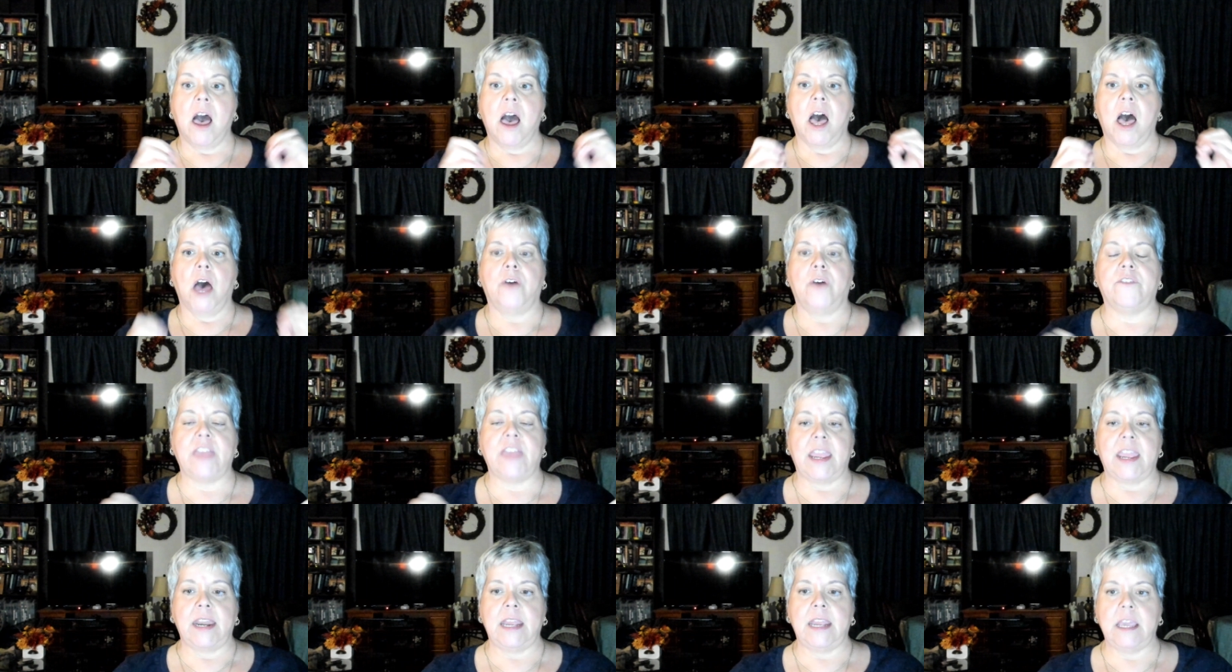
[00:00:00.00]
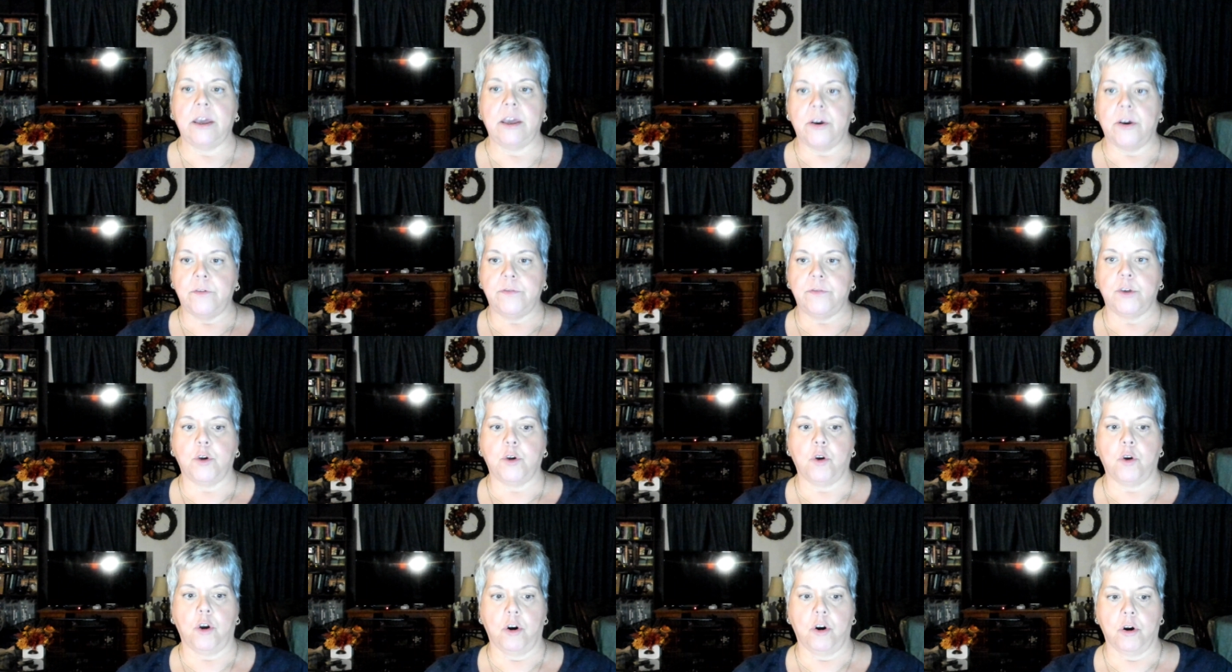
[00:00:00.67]
of any of the
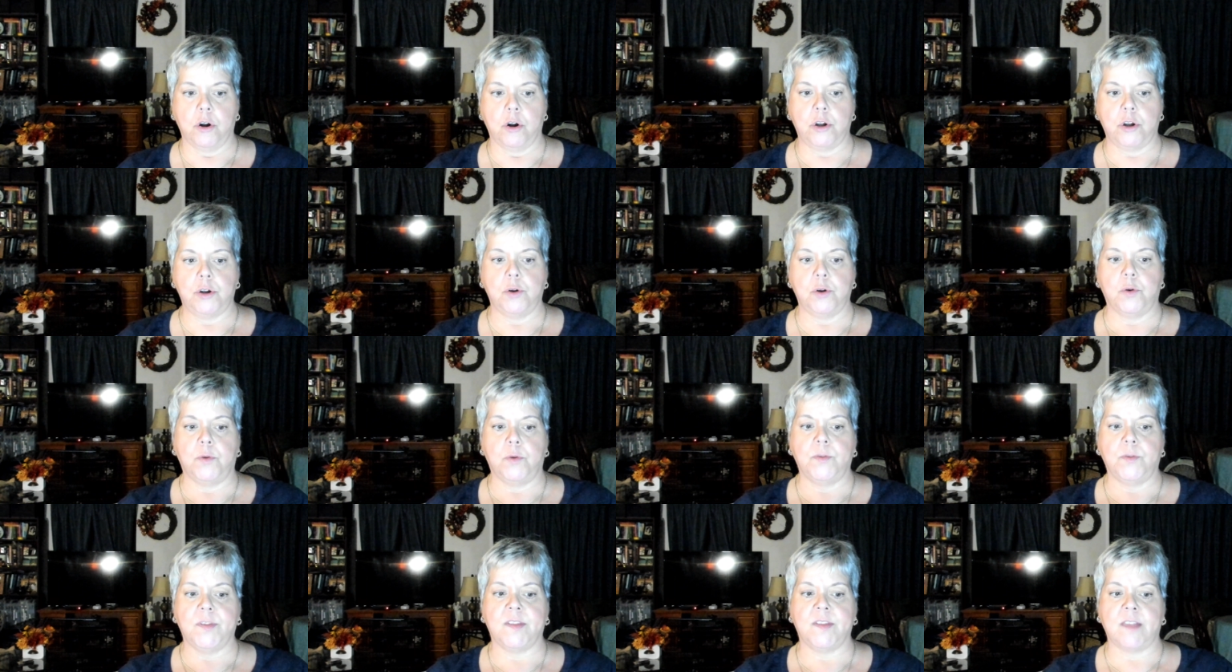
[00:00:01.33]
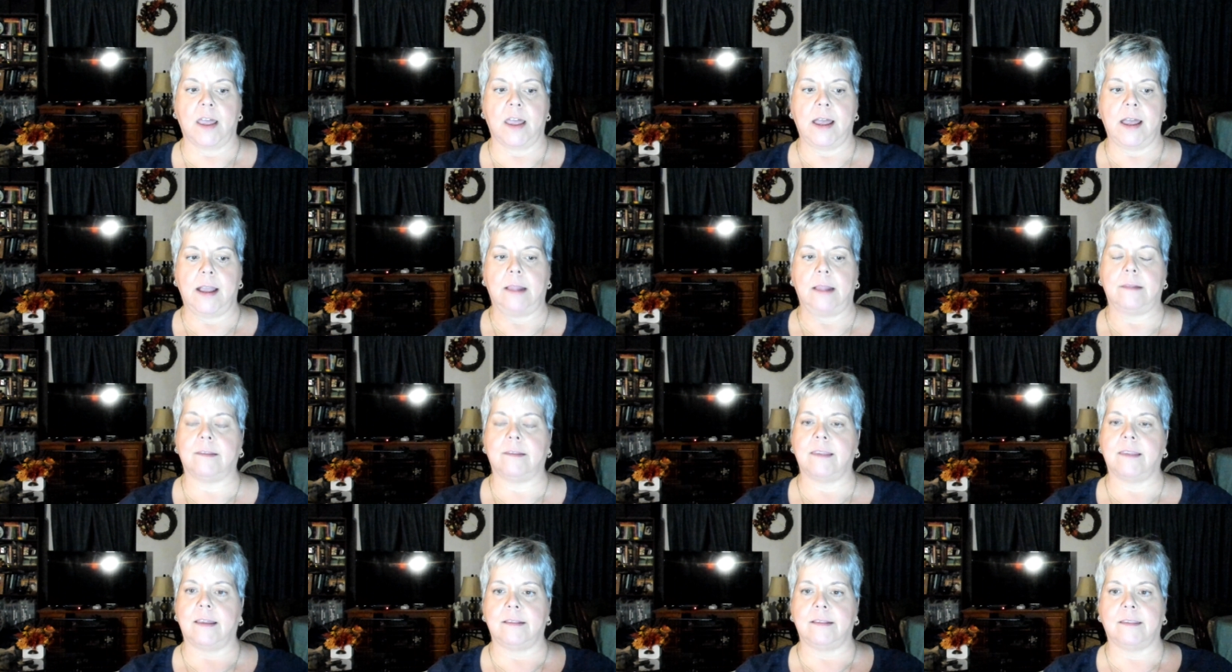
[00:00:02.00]
cardinal
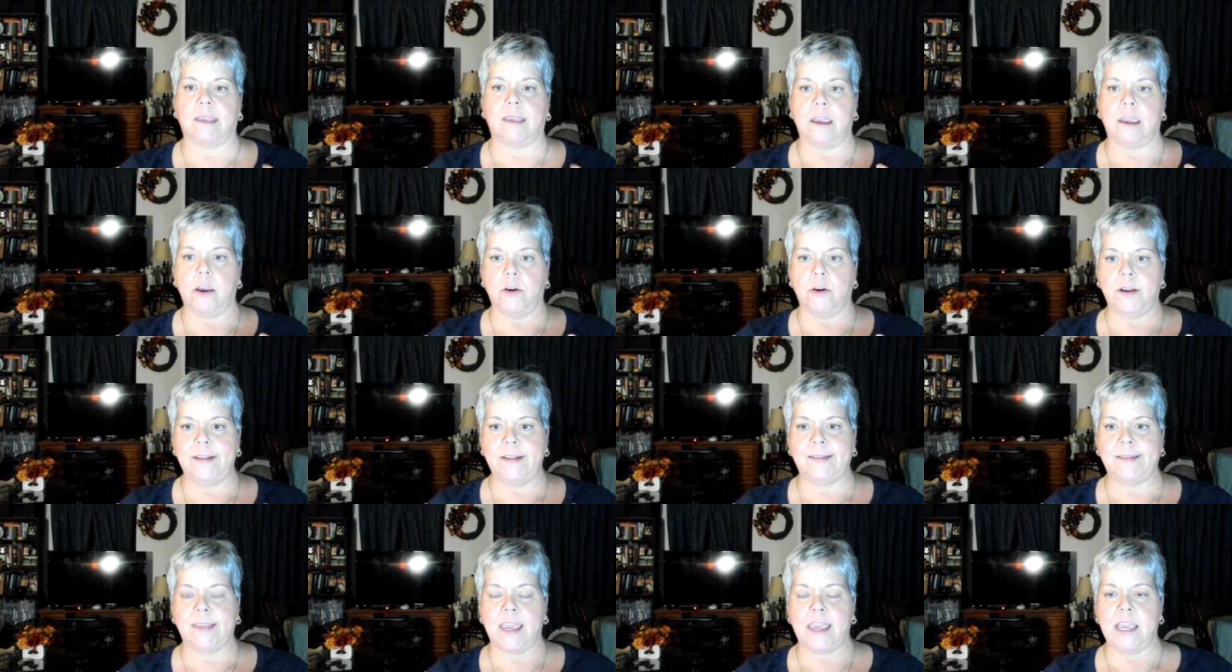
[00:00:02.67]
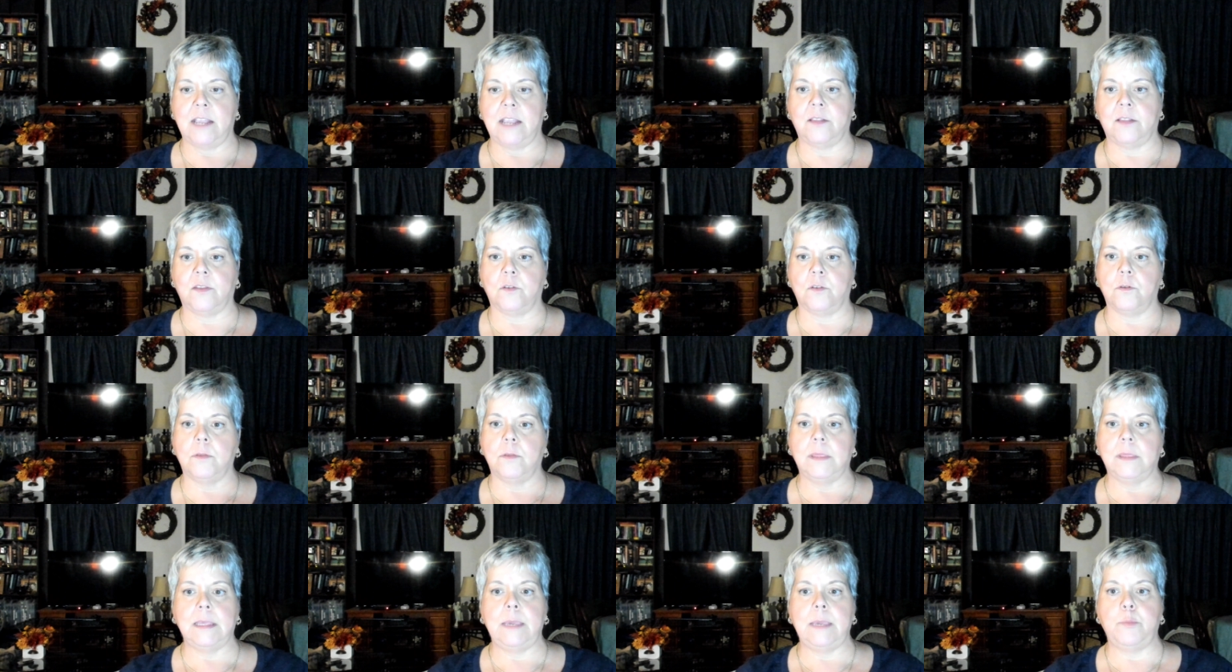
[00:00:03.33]
signs that's Aries, Cancer,
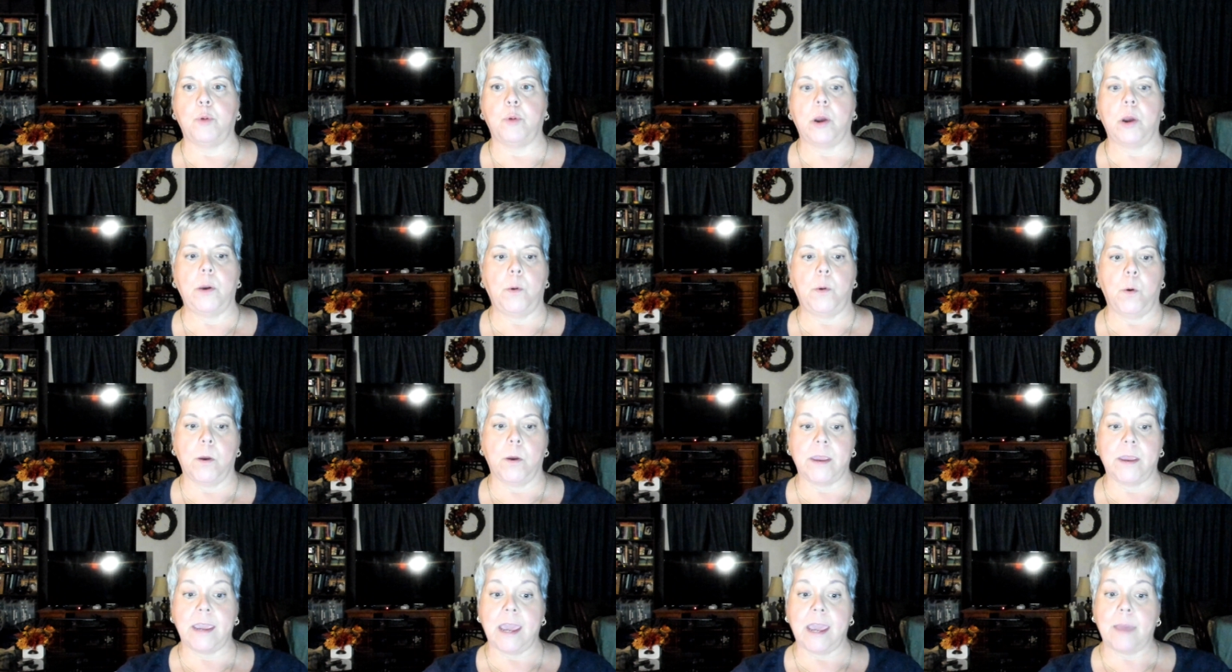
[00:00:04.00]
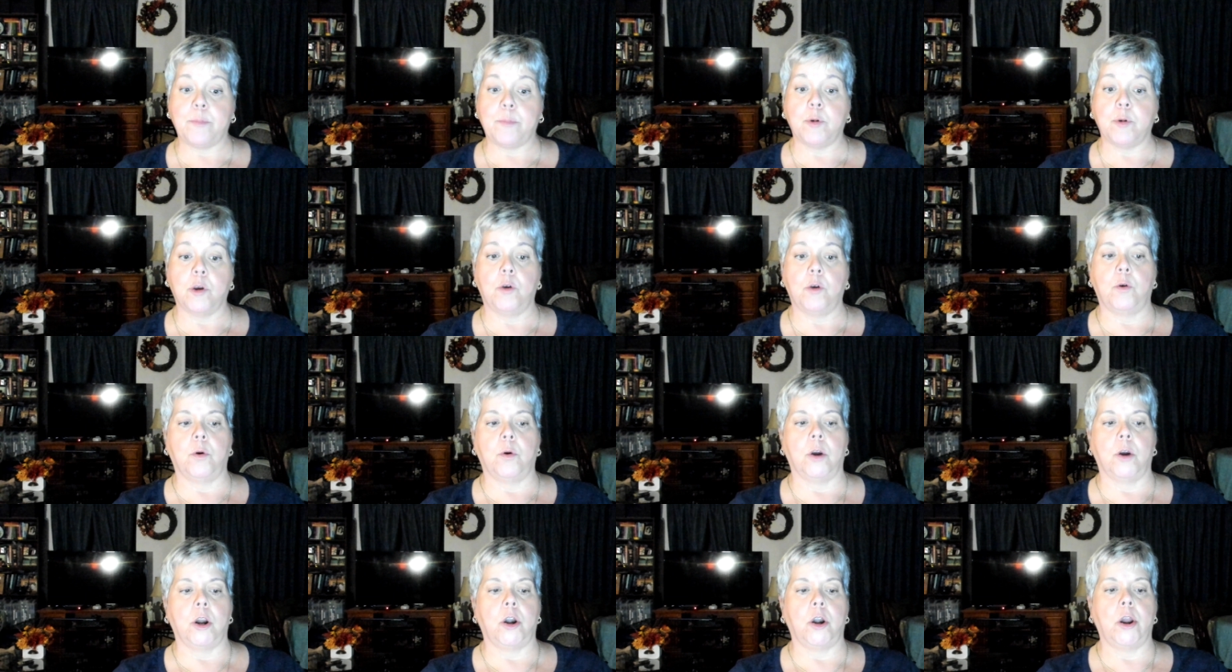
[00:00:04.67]
Libra, or
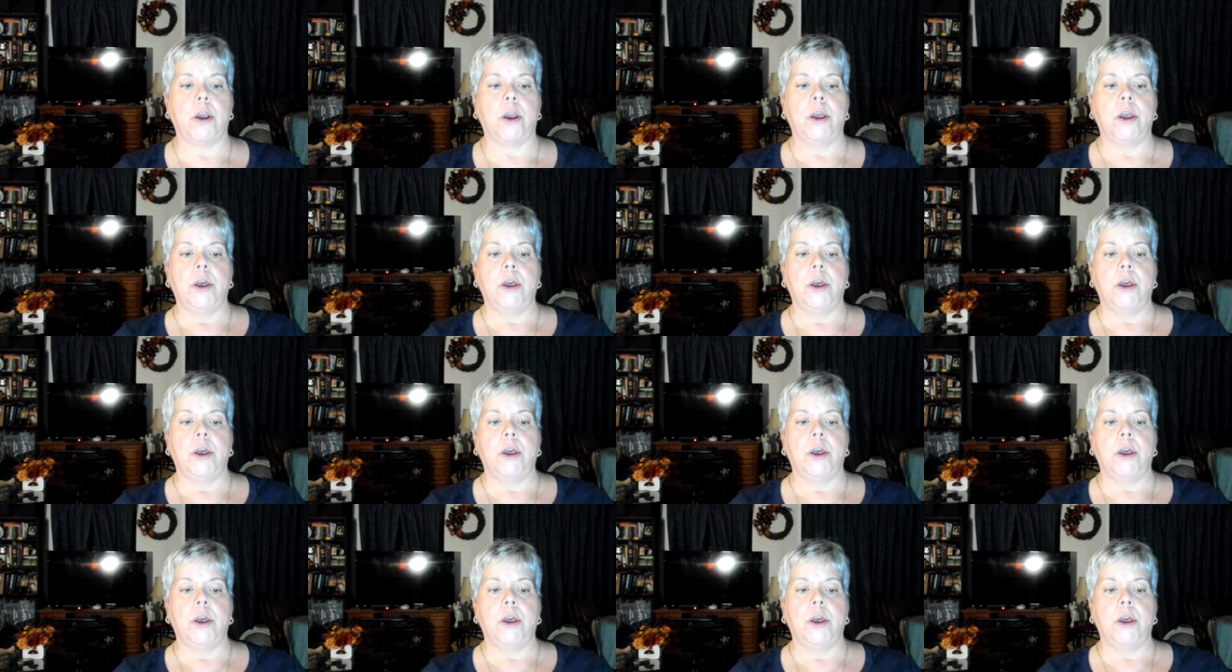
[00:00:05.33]
Capricorn